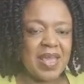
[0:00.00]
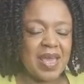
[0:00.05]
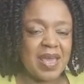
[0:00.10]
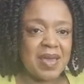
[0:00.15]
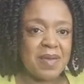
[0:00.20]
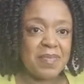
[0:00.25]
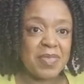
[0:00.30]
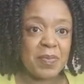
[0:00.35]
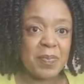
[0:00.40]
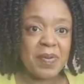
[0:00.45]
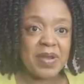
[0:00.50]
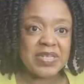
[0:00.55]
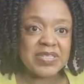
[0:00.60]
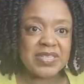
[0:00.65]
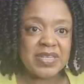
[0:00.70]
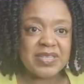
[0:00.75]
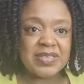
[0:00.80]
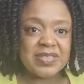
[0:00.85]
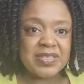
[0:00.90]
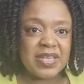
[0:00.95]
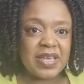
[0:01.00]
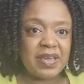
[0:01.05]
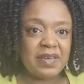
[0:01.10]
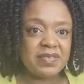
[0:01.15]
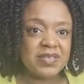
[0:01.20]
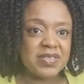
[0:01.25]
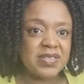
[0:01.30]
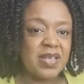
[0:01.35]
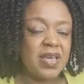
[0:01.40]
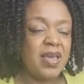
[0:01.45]
um, the presents,
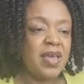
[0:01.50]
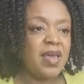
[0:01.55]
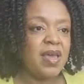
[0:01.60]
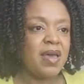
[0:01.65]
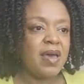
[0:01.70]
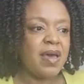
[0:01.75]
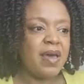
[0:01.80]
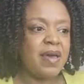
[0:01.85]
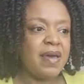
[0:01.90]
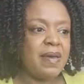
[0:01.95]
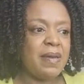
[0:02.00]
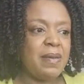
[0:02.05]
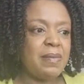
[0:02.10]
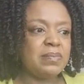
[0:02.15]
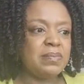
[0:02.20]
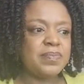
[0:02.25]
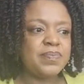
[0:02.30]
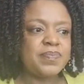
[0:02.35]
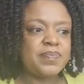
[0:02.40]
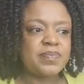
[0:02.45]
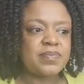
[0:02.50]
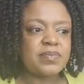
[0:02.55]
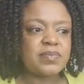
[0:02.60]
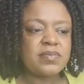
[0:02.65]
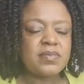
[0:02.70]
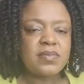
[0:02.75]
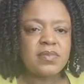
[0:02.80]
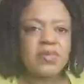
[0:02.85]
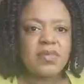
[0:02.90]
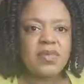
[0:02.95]
gifts. Um,
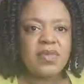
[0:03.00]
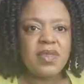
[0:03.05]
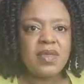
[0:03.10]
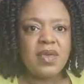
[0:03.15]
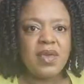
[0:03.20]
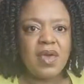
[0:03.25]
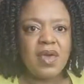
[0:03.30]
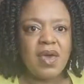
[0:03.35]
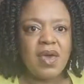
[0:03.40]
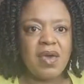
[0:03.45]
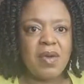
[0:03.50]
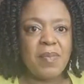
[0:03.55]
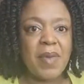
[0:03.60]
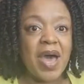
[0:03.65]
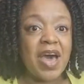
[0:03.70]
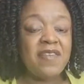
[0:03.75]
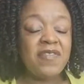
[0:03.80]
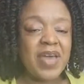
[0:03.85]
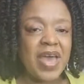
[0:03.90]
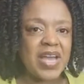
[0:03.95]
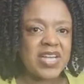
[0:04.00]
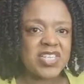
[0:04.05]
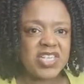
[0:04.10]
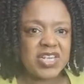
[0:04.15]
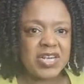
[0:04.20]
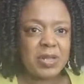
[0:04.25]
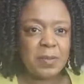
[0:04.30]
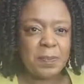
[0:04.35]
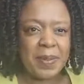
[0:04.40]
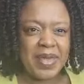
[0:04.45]
um, I've
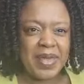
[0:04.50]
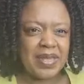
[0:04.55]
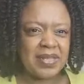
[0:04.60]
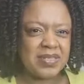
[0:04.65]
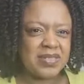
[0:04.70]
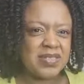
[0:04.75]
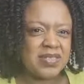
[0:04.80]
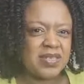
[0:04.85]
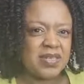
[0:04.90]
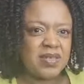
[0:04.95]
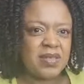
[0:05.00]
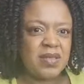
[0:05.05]
actually pinned